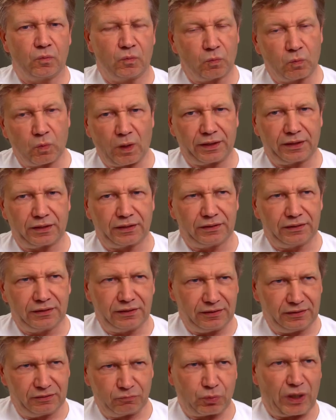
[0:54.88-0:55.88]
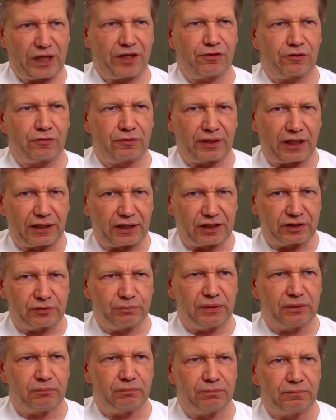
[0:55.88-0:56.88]
One breakthrough that
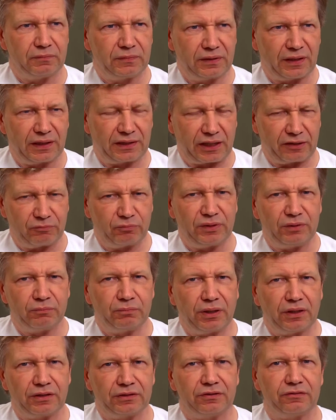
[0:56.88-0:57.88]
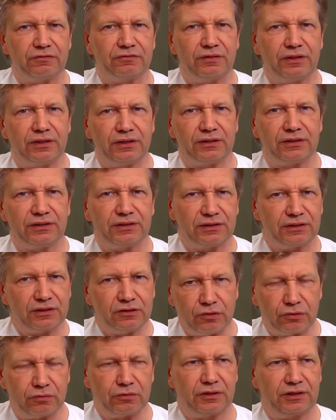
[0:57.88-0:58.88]
I've been part of is
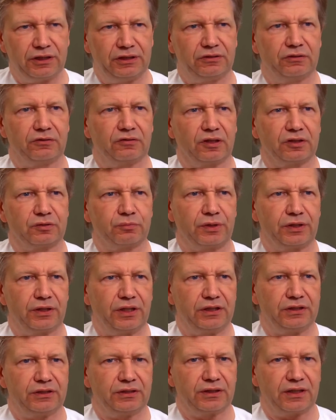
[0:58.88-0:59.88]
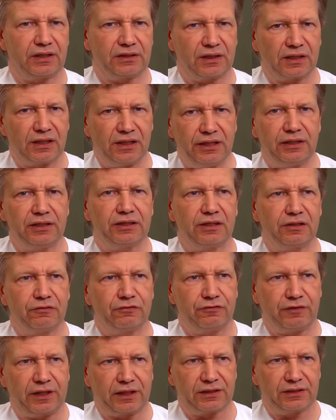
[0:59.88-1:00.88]
neural tissue transplantation, that the clinical
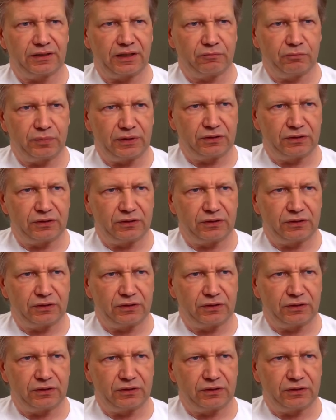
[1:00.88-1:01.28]
effects have